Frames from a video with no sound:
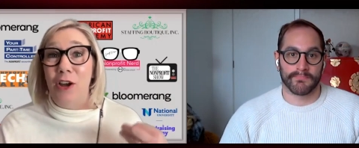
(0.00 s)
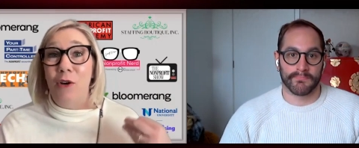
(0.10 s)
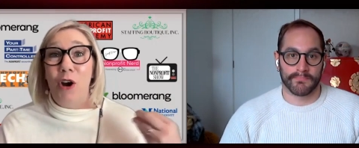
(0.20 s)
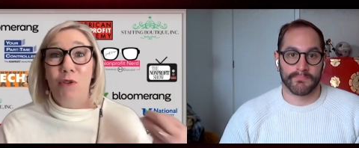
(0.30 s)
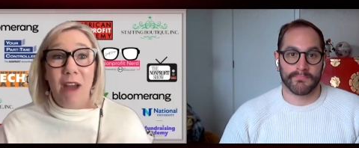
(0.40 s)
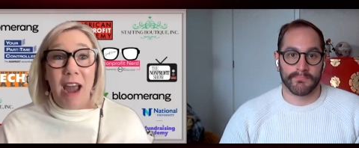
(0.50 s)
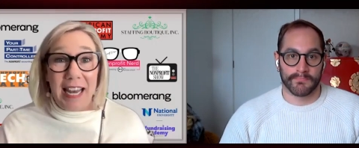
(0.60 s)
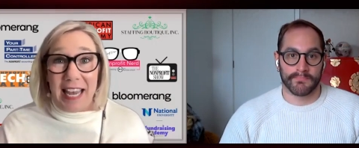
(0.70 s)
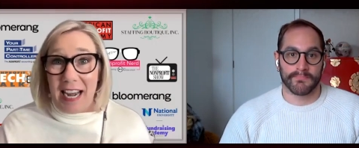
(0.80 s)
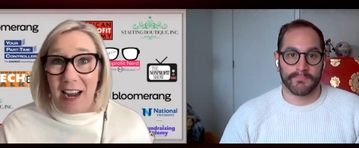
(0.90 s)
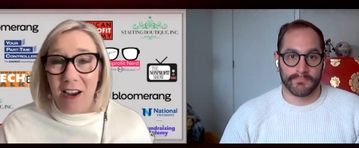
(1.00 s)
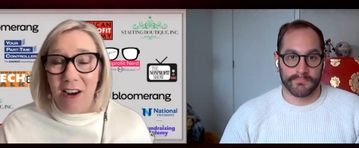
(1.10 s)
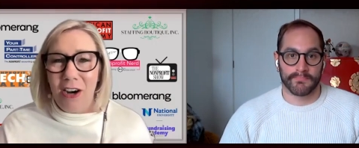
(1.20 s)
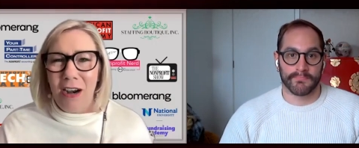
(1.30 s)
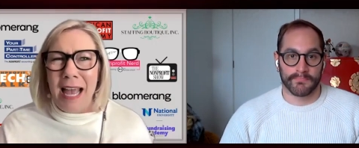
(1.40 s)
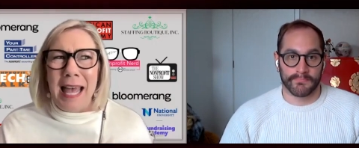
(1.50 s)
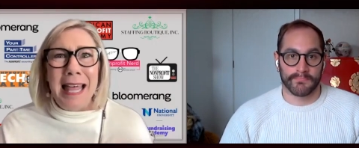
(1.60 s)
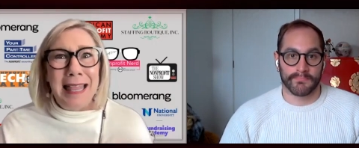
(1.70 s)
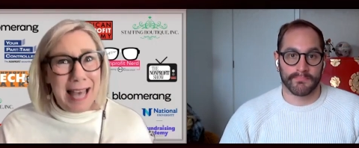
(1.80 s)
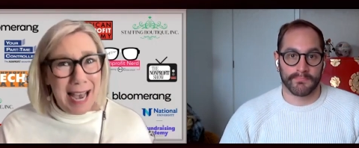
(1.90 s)
Speaker 1: know, eradicate hunger.
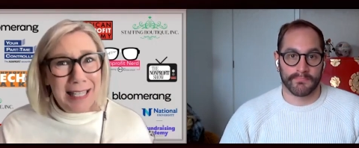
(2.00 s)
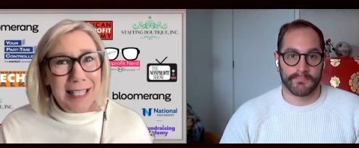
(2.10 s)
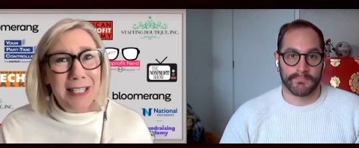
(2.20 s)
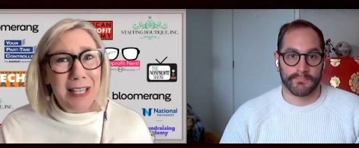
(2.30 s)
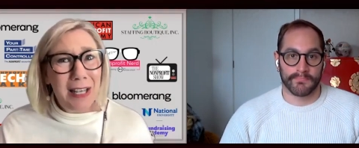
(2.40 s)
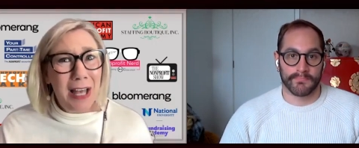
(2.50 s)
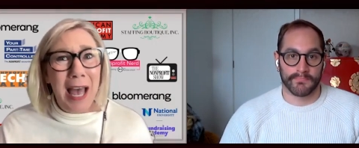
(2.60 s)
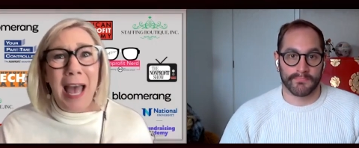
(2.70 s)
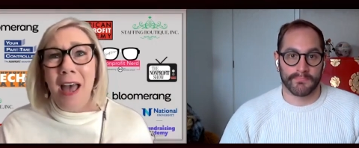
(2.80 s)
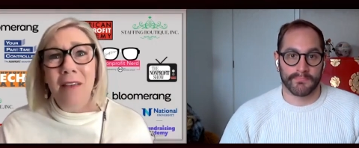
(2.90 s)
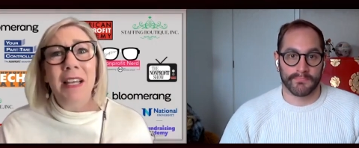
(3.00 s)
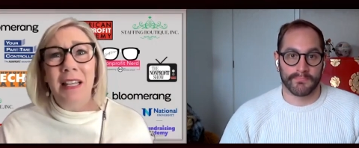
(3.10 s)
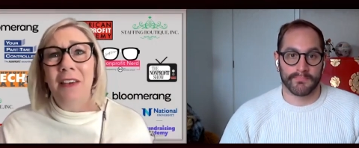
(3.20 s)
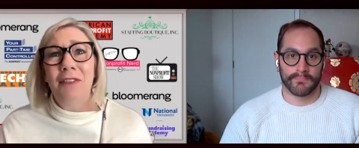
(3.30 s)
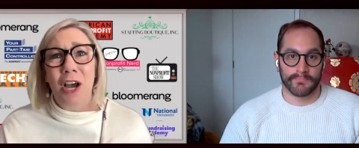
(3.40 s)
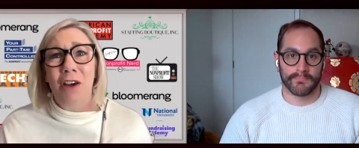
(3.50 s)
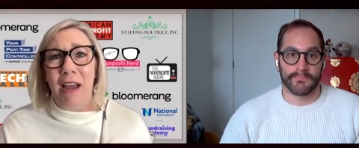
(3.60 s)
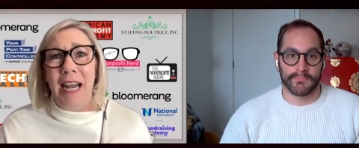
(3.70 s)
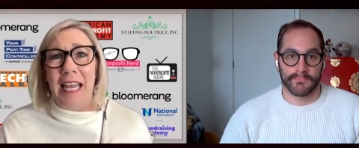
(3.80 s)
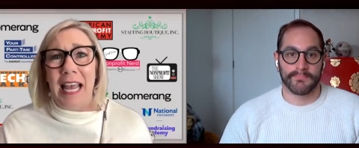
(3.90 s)
That's a heavy lift
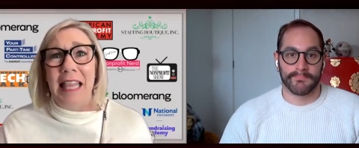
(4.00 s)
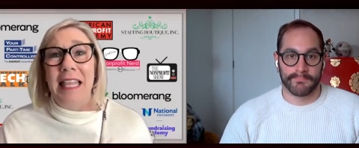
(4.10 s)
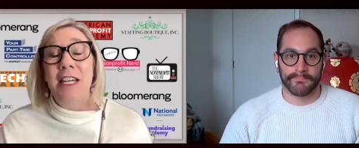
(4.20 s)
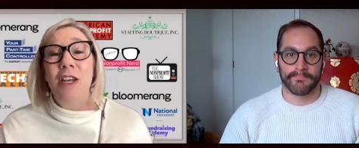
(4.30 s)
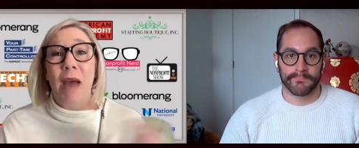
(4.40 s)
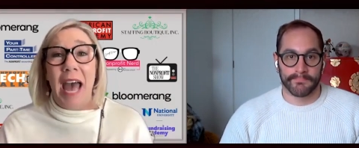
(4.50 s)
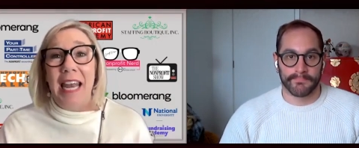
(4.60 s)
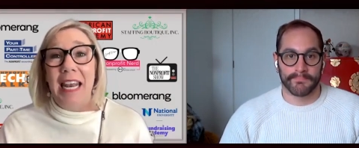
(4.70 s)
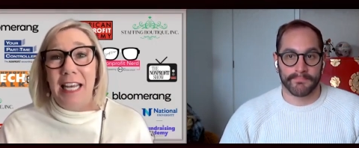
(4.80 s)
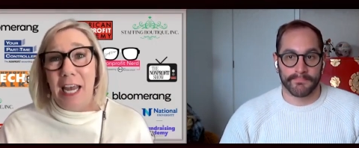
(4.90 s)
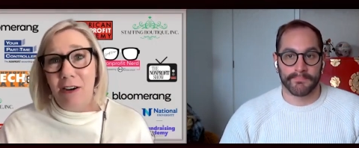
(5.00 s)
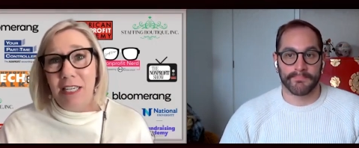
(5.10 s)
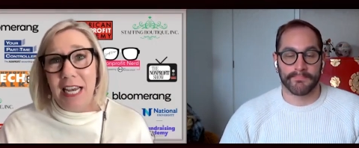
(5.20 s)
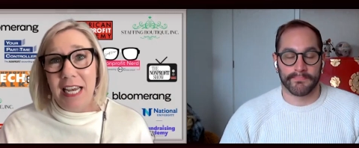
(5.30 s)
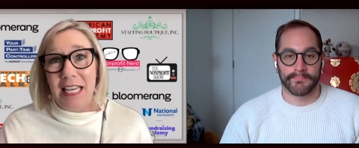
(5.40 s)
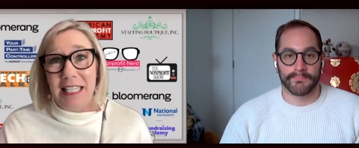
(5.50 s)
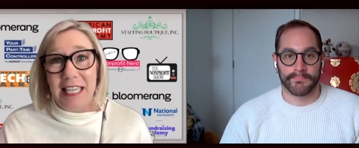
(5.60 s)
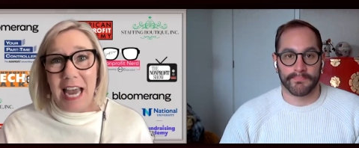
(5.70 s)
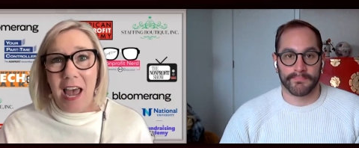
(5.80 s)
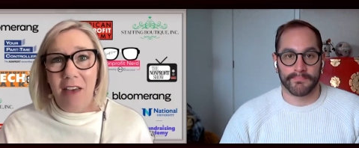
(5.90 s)
already. And then you add in caretaking
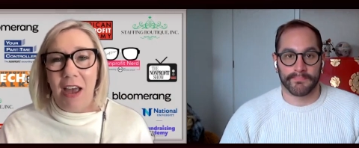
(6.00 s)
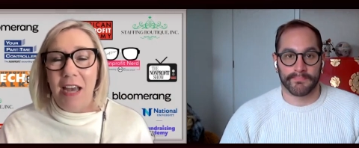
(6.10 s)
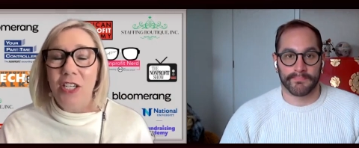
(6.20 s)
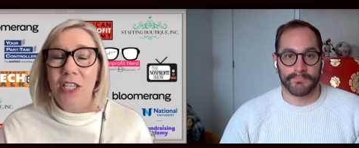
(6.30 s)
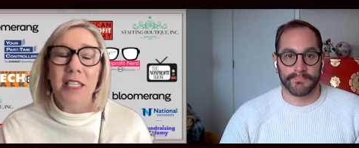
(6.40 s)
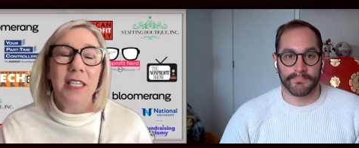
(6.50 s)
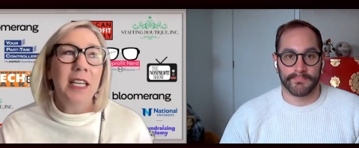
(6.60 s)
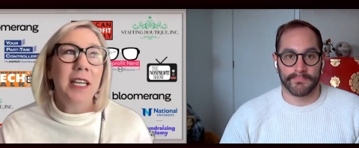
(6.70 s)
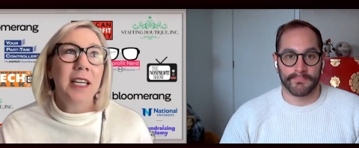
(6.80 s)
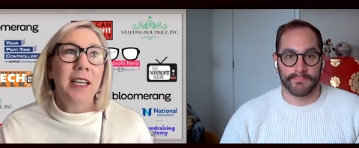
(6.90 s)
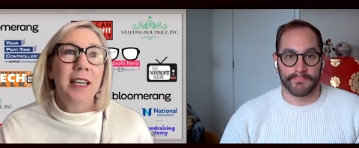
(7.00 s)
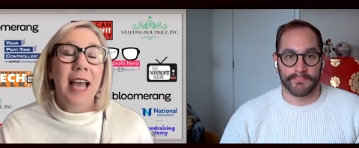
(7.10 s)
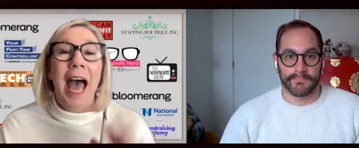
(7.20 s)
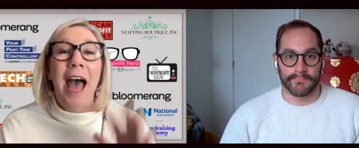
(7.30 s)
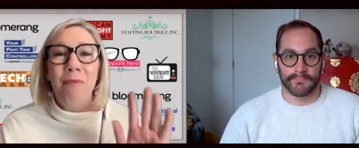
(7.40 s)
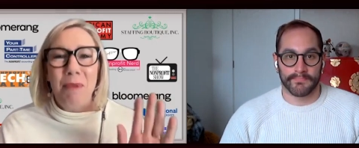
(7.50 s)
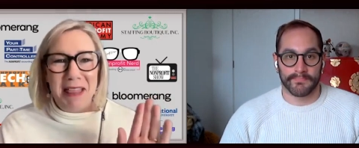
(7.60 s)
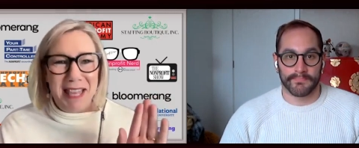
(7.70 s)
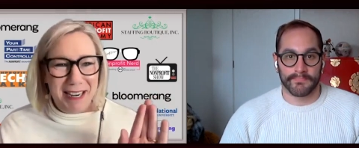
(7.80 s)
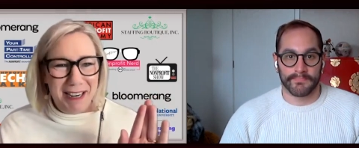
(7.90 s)
staff. I've
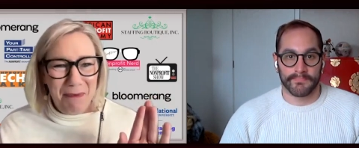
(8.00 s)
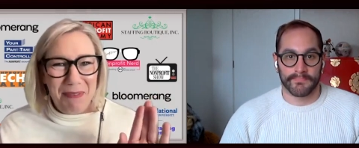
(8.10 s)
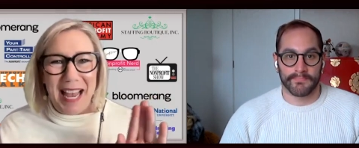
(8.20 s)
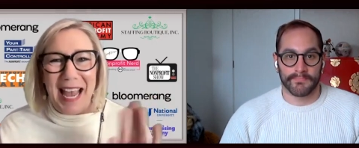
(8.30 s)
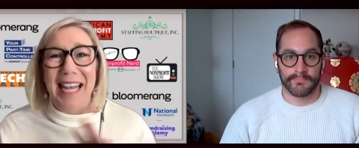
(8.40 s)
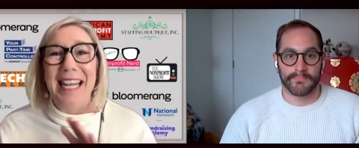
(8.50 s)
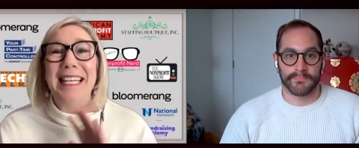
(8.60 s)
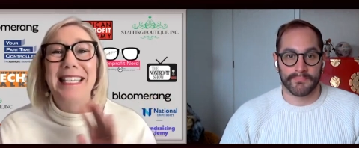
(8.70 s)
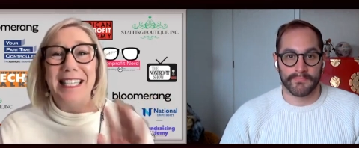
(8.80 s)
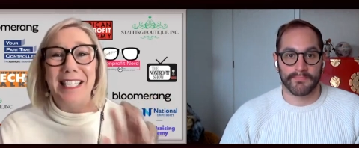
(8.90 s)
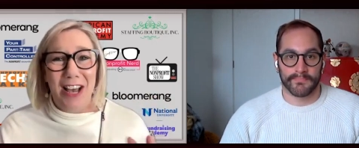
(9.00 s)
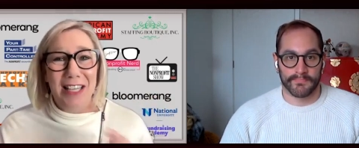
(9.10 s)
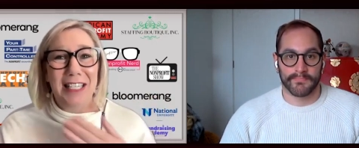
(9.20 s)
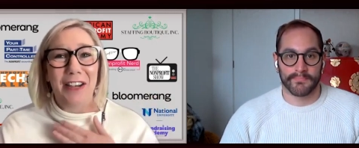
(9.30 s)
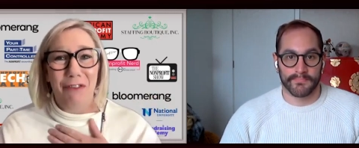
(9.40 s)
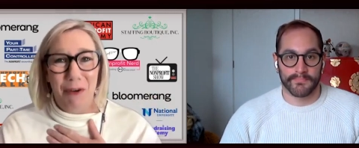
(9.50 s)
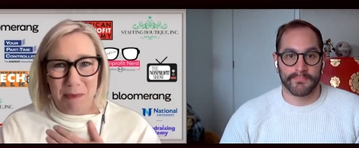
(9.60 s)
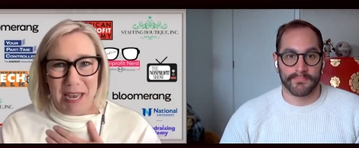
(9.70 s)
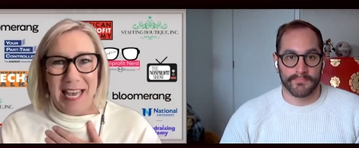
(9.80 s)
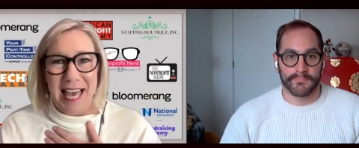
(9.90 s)
been there and it is exhausting for
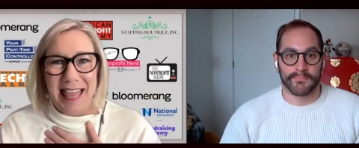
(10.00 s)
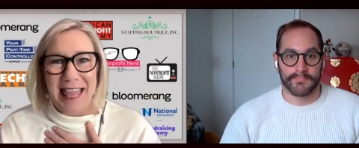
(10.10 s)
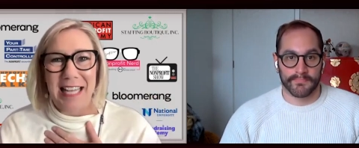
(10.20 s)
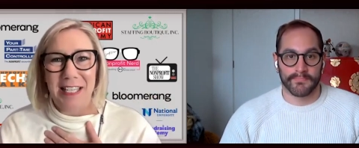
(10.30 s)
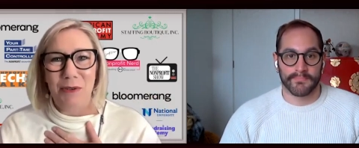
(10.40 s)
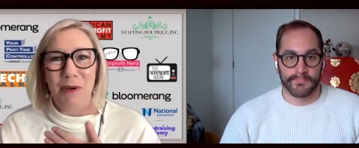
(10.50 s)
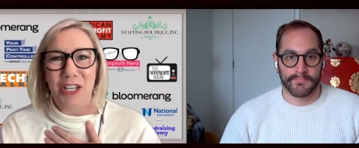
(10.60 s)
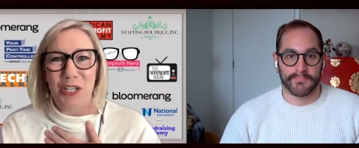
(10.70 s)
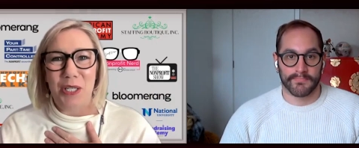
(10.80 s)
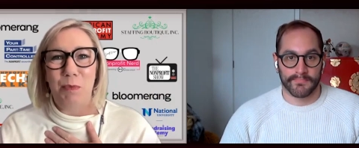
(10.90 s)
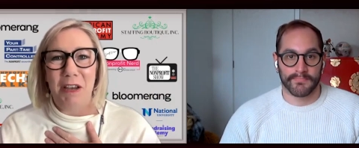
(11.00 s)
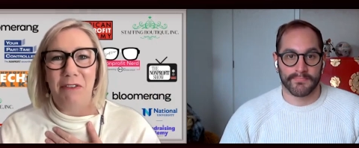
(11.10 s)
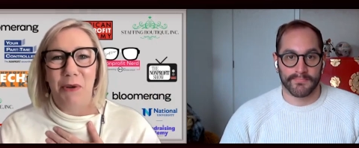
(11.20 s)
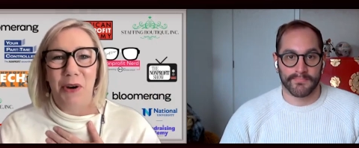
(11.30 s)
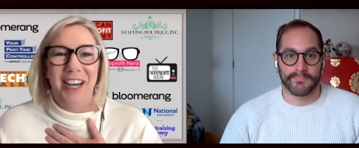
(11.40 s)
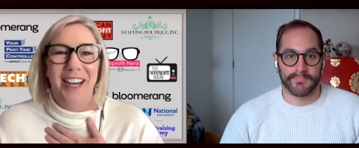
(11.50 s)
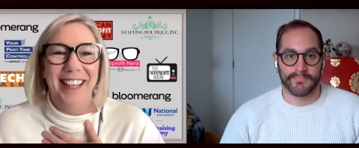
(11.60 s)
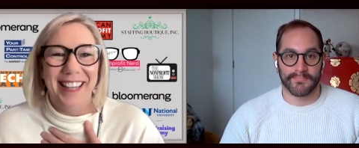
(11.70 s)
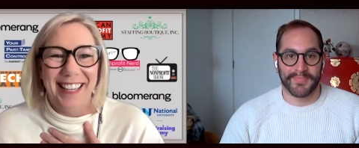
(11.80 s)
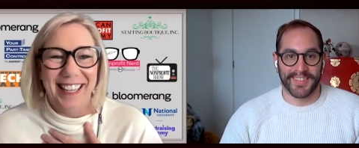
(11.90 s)
me. And that's who I should speak for.
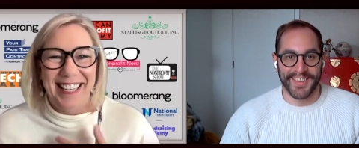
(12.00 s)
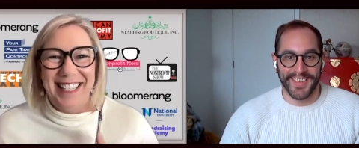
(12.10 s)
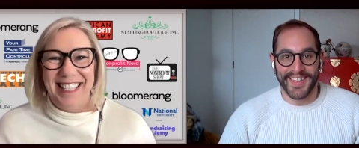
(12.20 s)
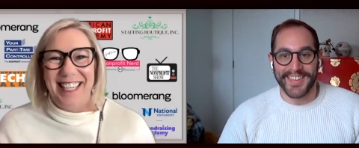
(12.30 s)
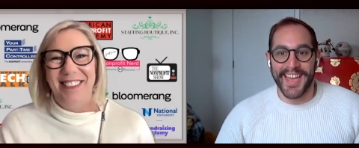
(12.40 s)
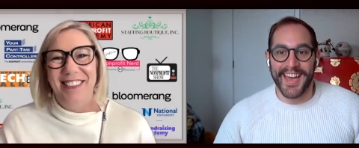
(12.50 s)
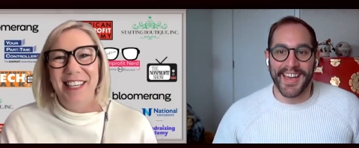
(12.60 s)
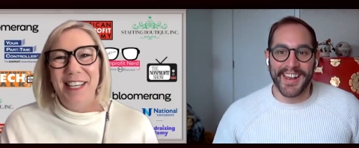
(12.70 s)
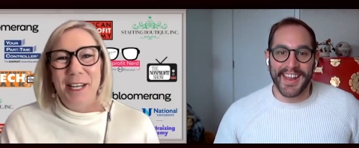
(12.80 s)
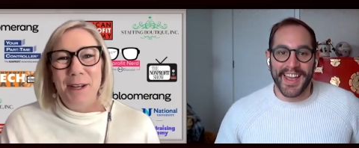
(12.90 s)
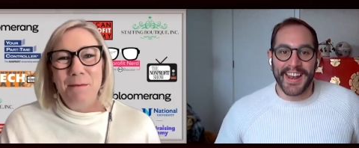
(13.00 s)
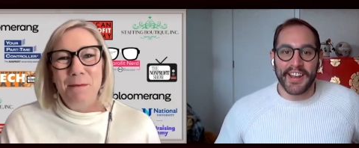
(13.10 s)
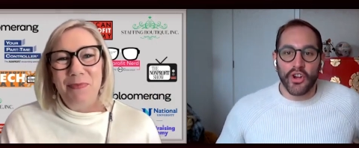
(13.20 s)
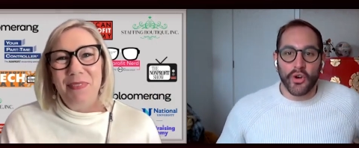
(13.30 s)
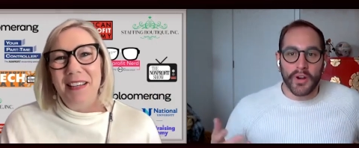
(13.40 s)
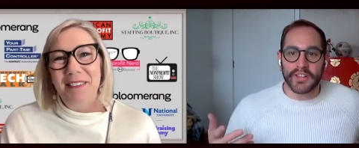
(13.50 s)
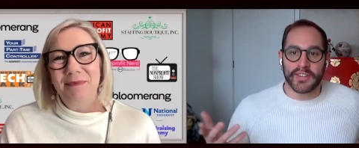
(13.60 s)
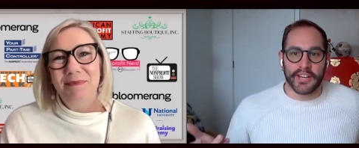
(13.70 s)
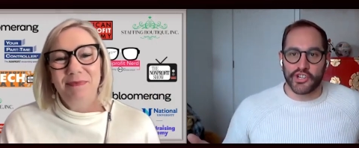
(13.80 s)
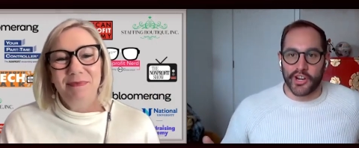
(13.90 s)
So yeah. And I don't
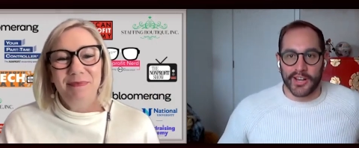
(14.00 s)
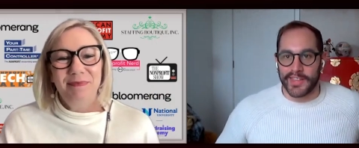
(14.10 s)
want to say,